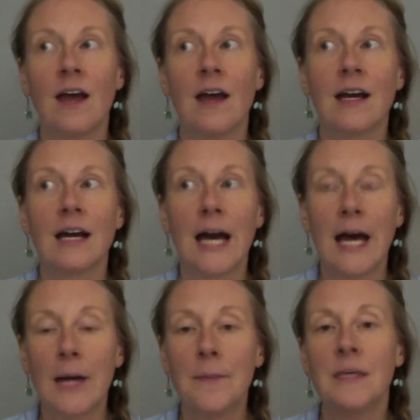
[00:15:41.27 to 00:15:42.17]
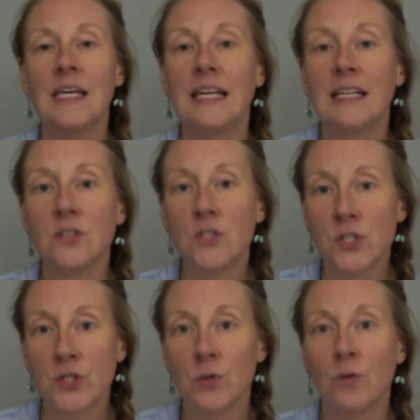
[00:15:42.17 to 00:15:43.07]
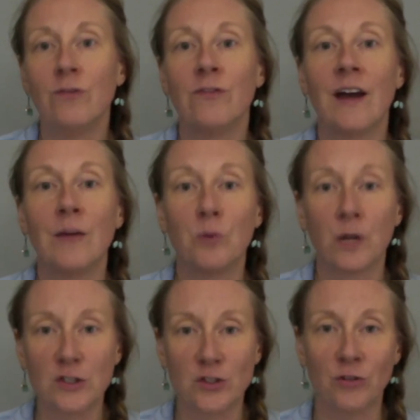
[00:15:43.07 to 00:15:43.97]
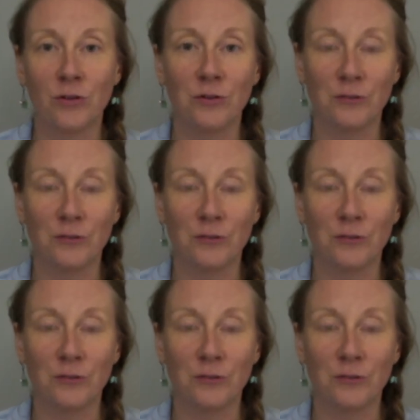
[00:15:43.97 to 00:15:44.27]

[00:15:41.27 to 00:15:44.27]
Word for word: come into vibrational